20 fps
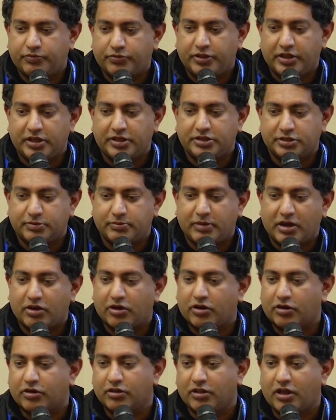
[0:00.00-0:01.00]
things about
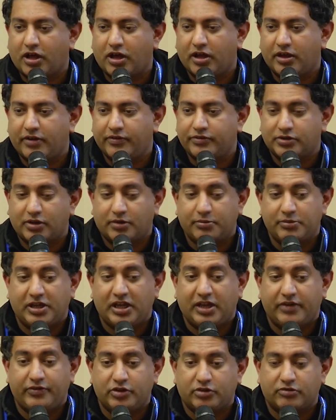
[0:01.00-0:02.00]
our lives, our
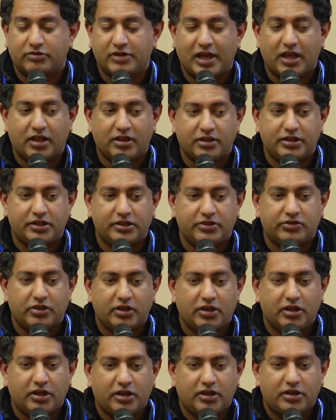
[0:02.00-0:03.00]
behavioral realities.
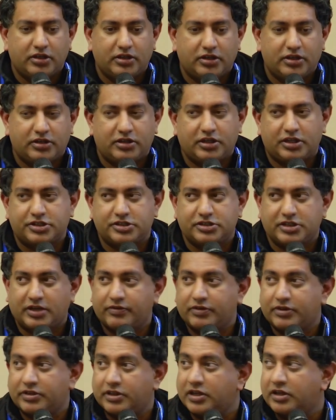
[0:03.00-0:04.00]
It touches
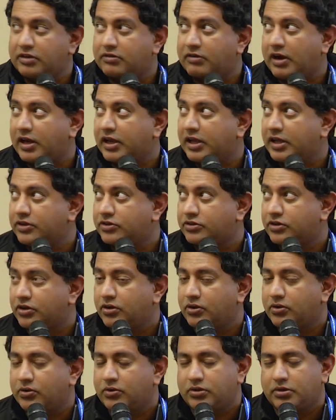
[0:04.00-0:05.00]
everything, right? And
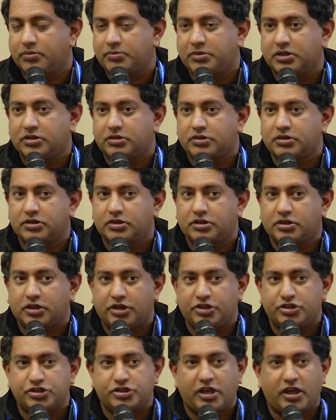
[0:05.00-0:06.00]
so the ability to
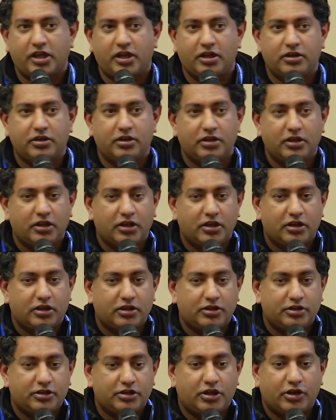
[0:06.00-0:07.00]
understand,
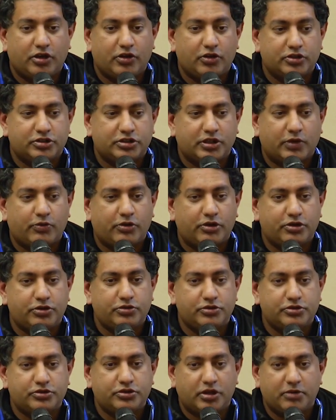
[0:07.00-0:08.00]
someone
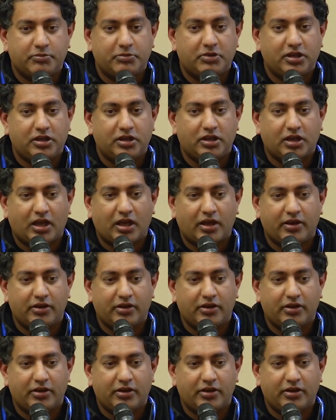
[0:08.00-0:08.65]
who's going to be,